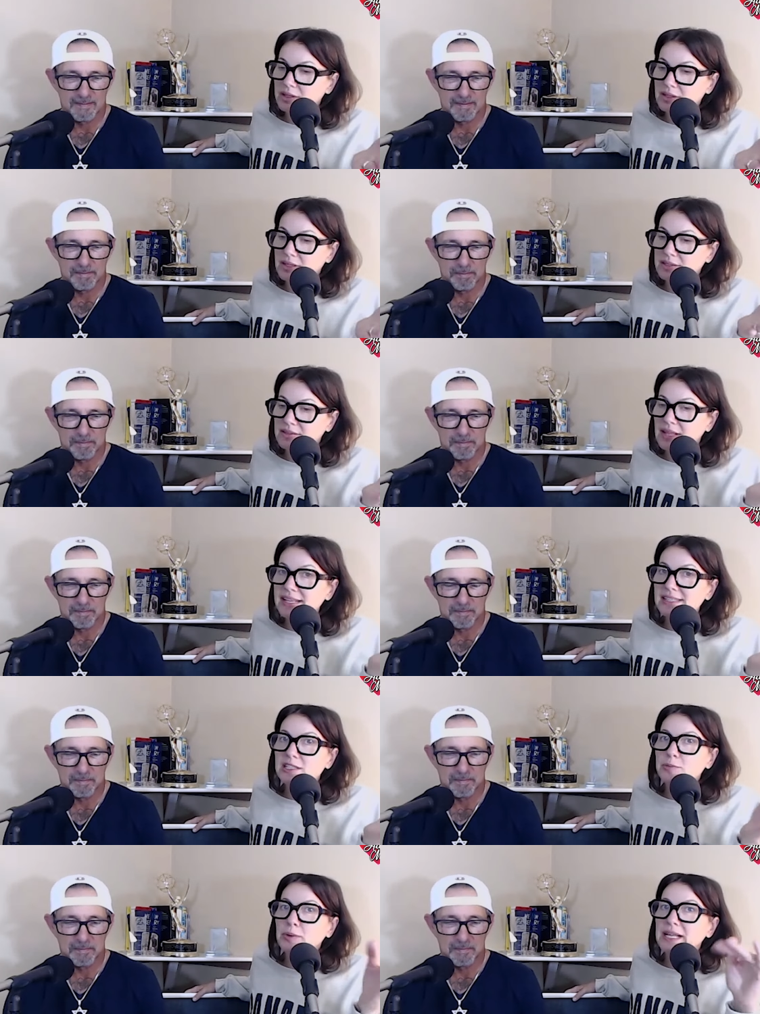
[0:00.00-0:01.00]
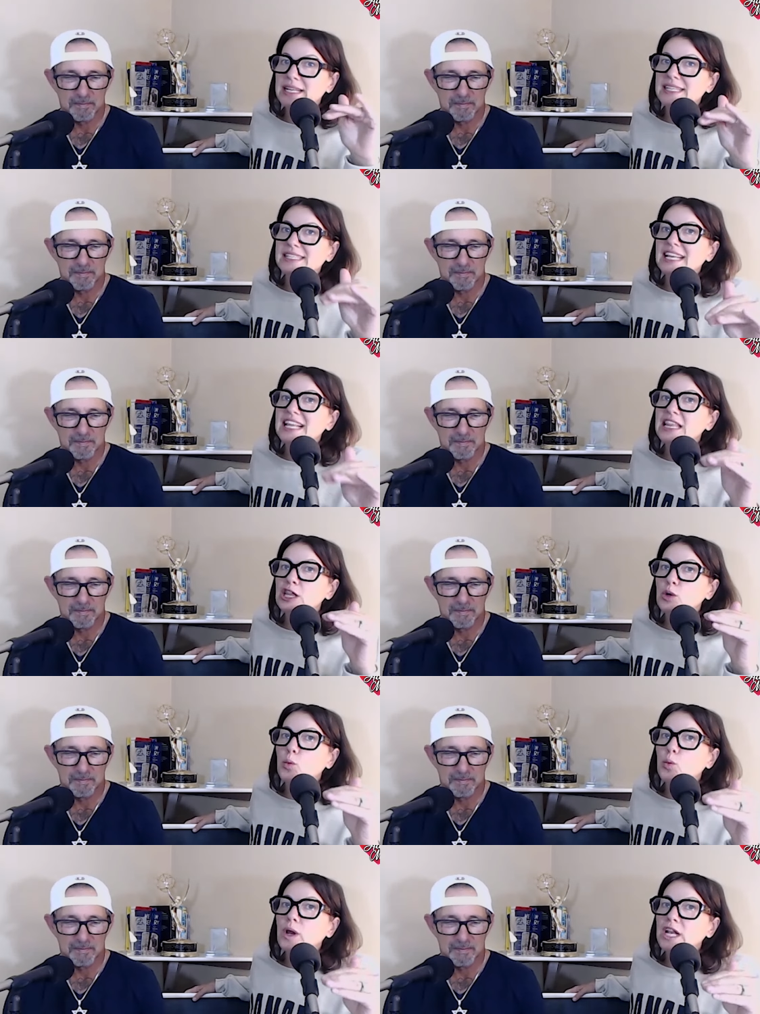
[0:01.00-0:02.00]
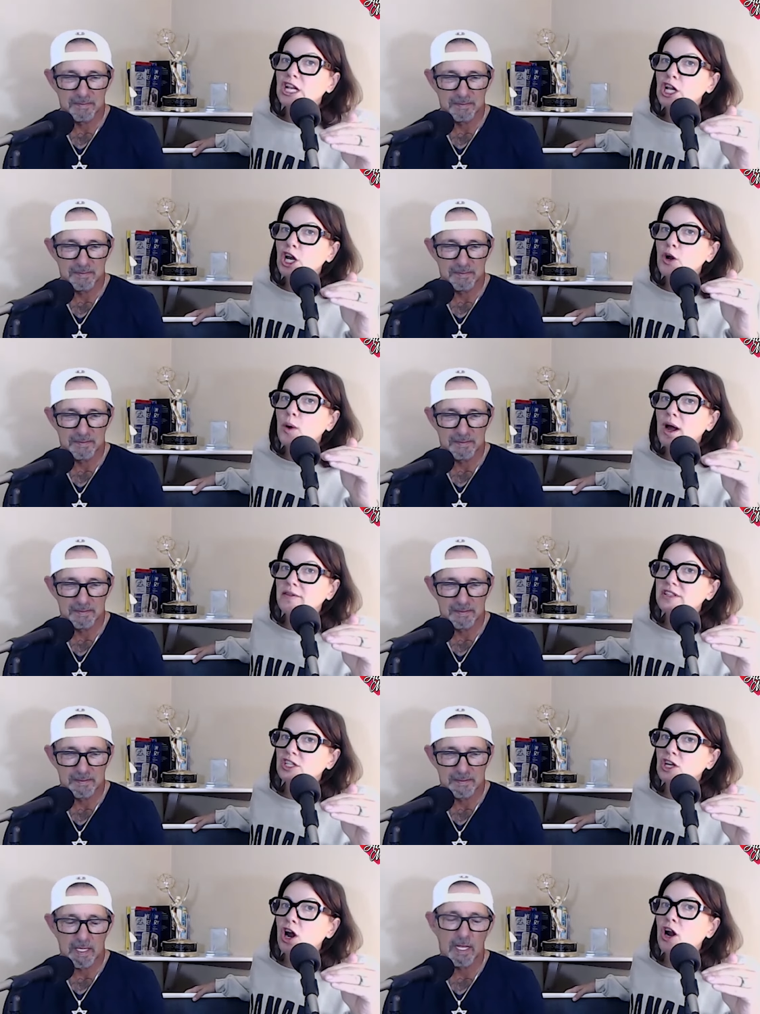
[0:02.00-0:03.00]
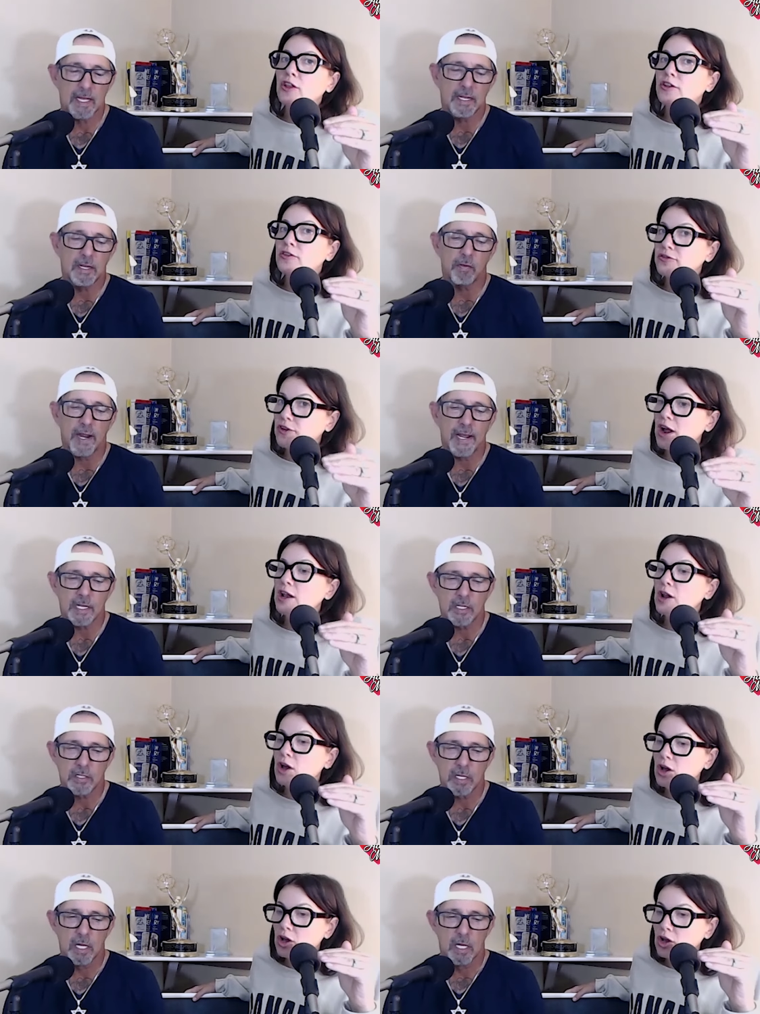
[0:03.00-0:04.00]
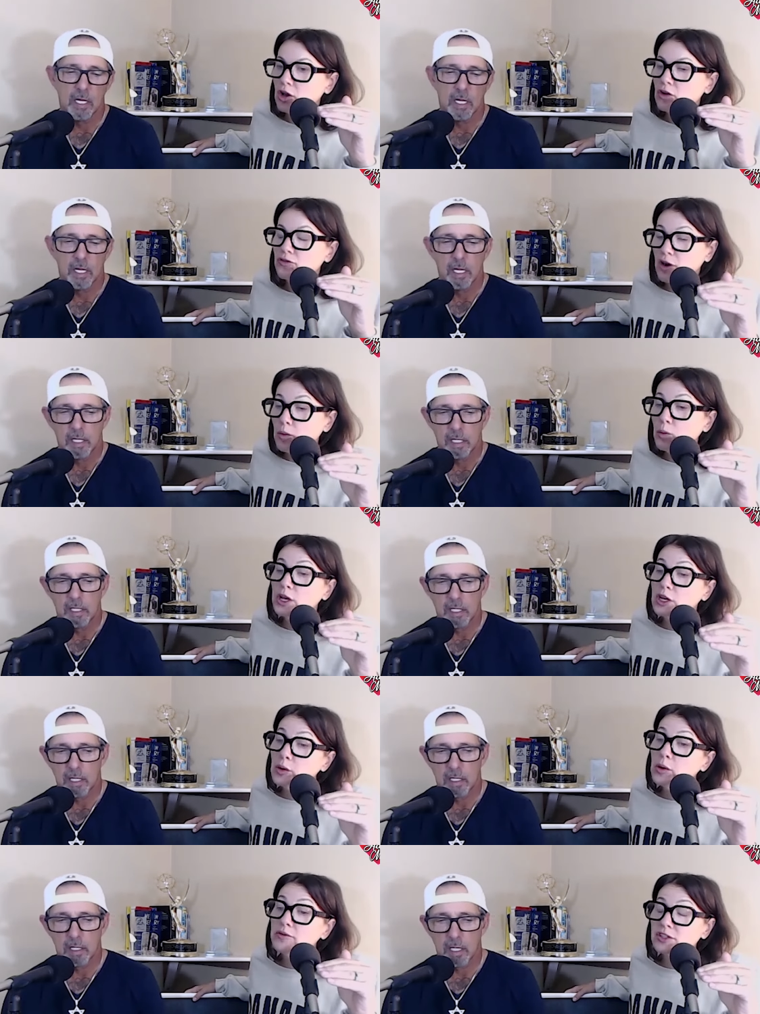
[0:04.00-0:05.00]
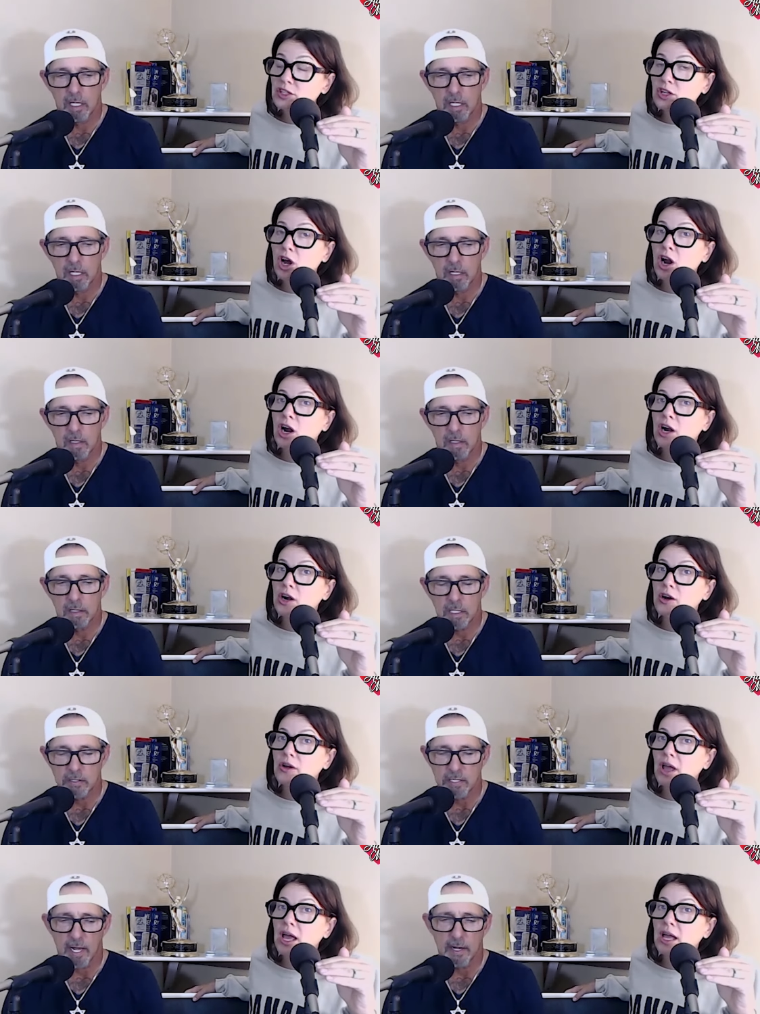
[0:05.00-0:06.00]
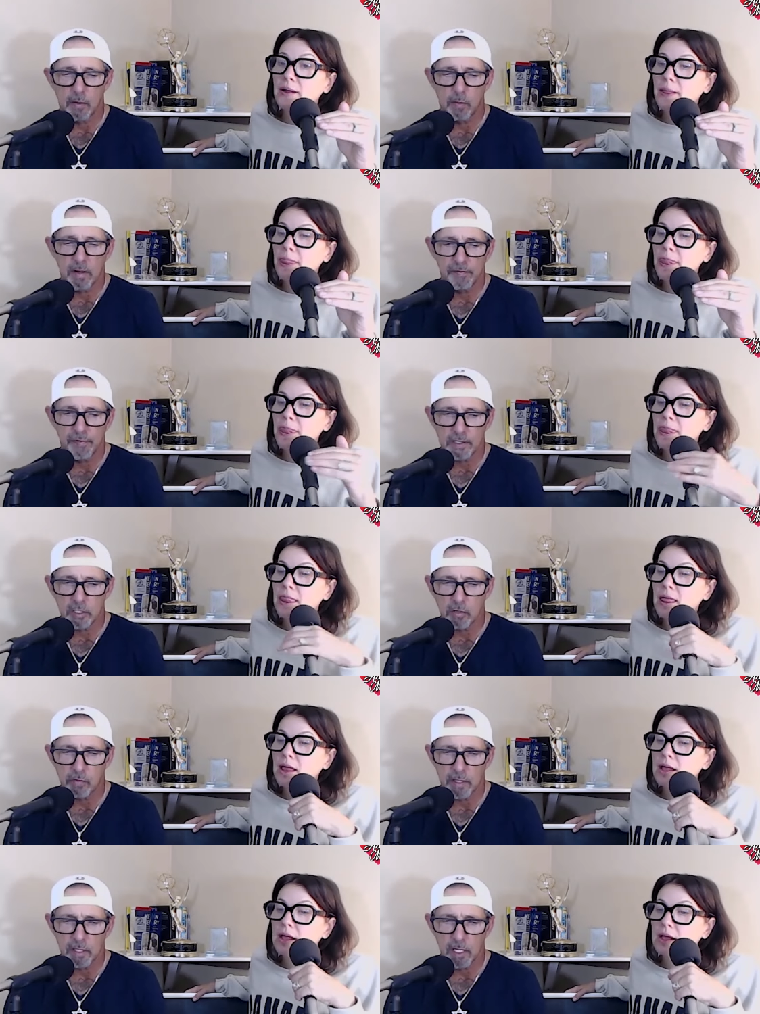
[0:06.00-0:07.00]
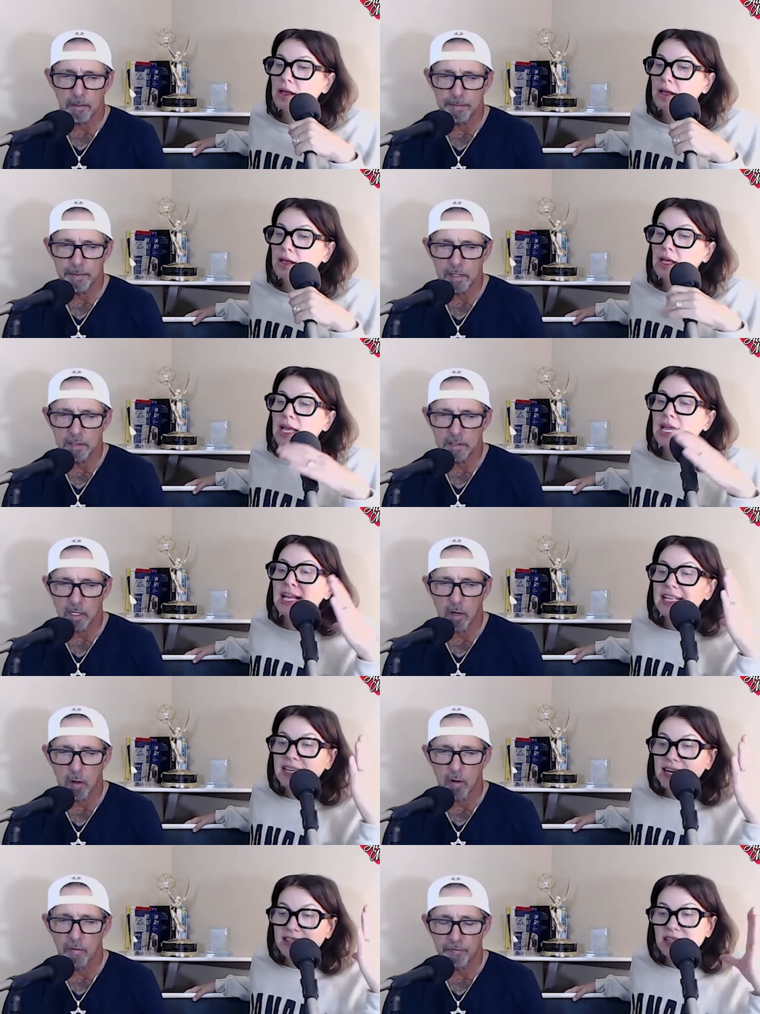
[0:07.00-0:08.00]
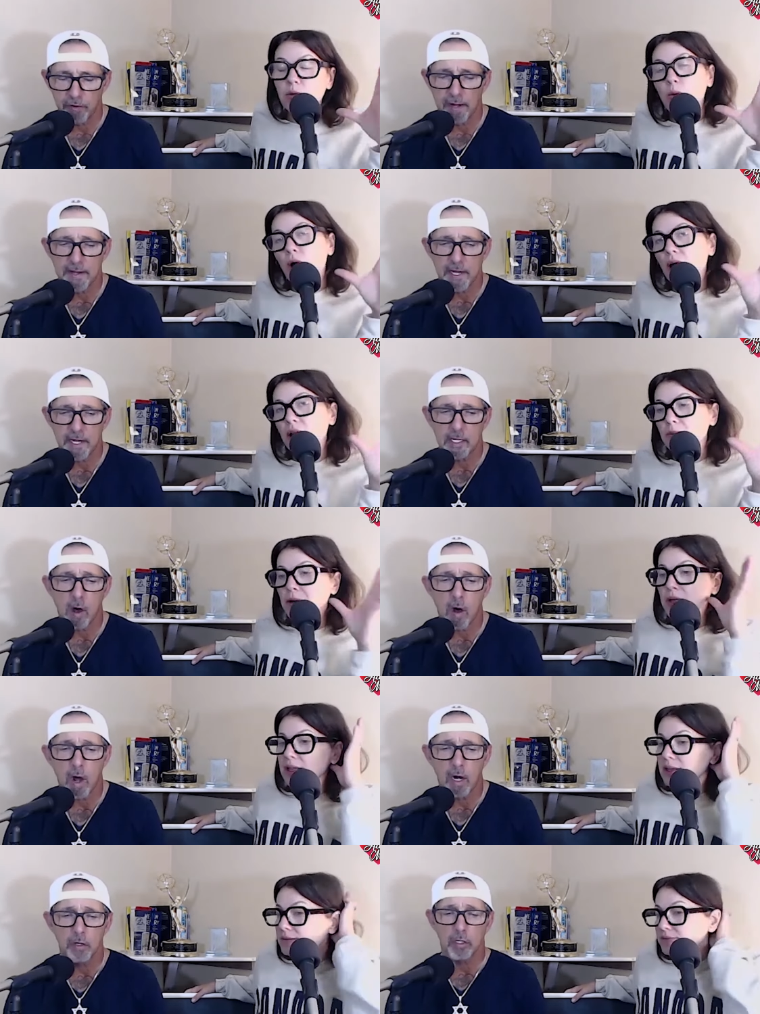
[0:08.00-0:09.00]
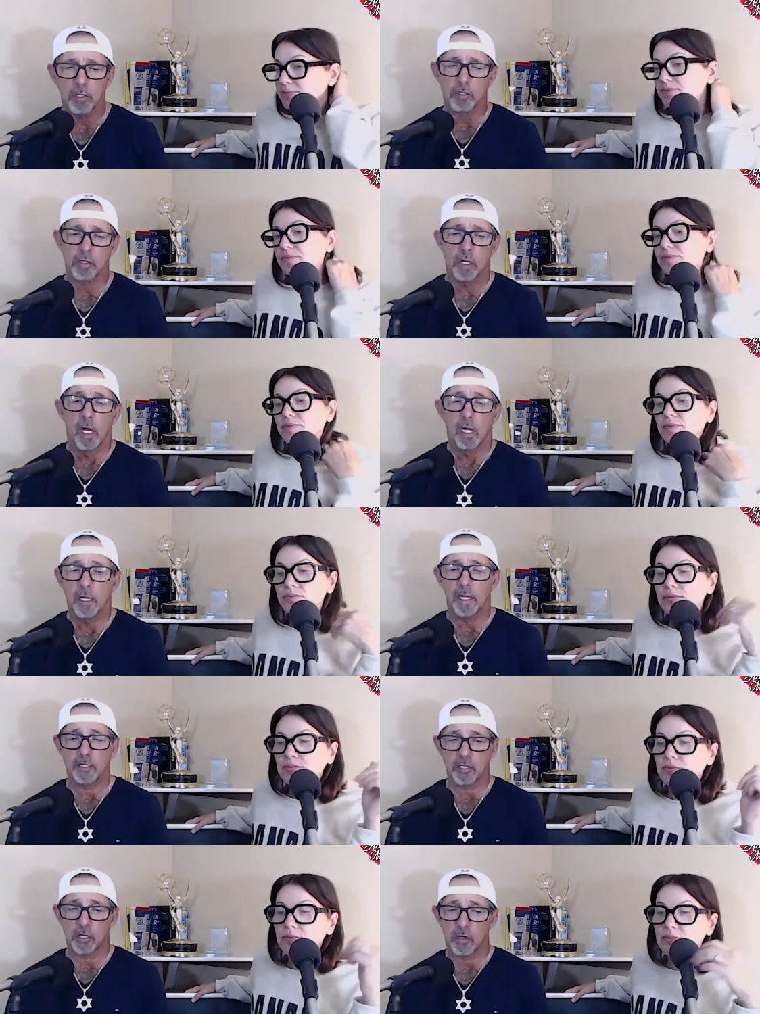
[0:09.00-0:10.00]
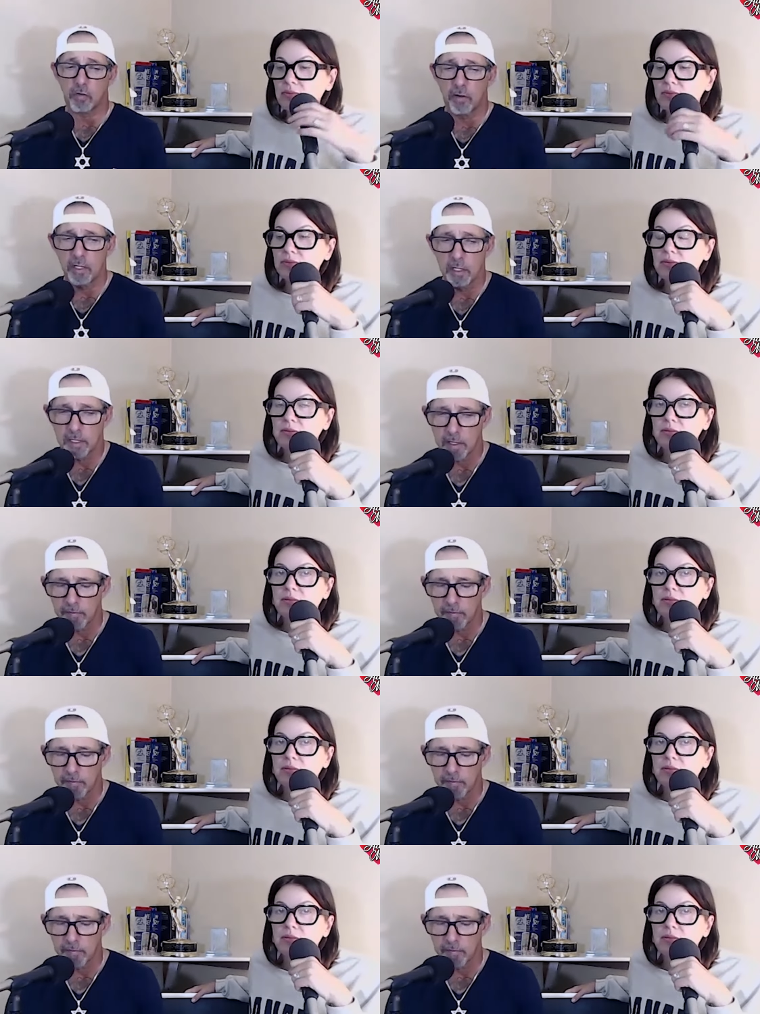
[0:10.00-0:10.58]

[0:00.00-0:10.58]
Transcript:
Speaker 1: his license plate is in the window of his car in the, the front, front window of his car because okay.
Speaker 2: i don't want to fuck the grill up the he whole doesn't front of the put, car looks is the grill in the